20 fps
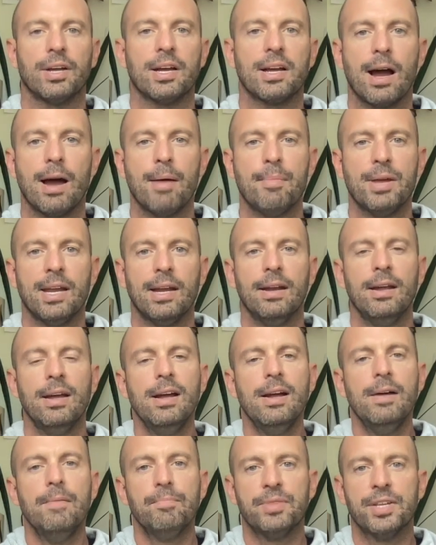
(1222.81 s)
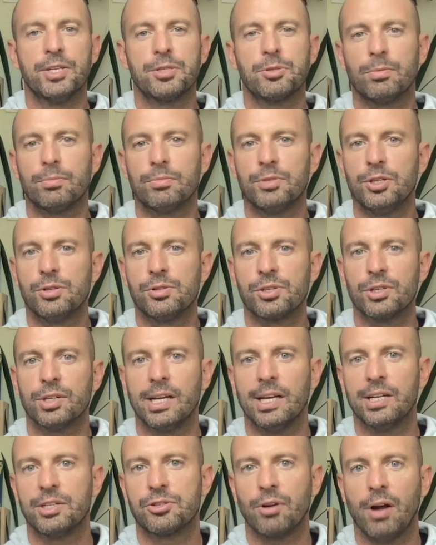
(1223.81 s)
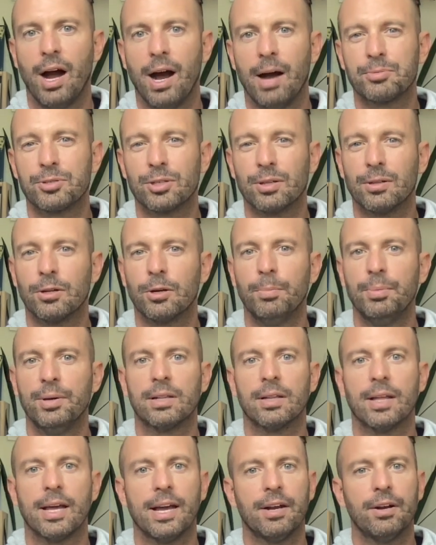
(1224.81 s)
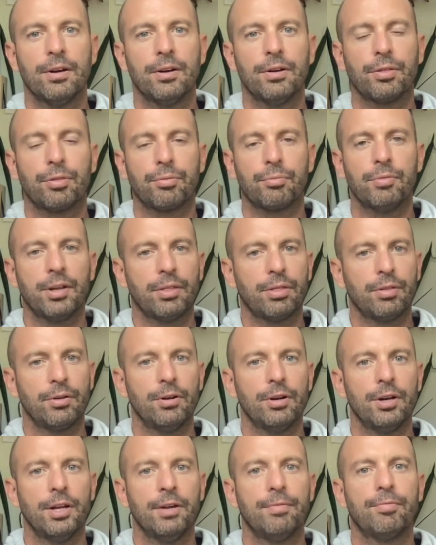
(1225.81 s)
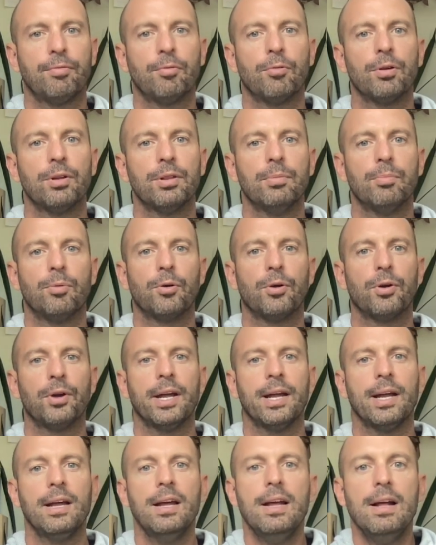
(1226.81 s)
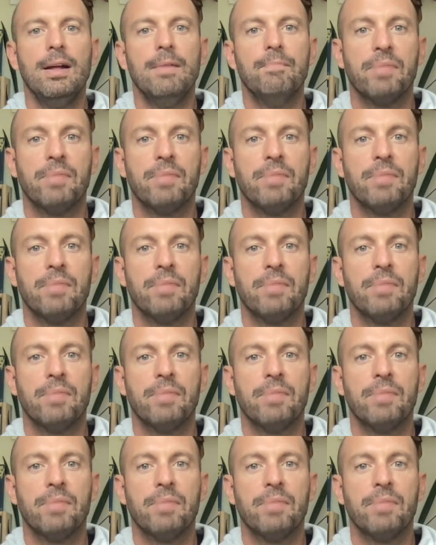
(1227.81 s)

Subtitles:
Like, I mean, this would usually get dropped a little bit later, 3:30, 4 in the morning.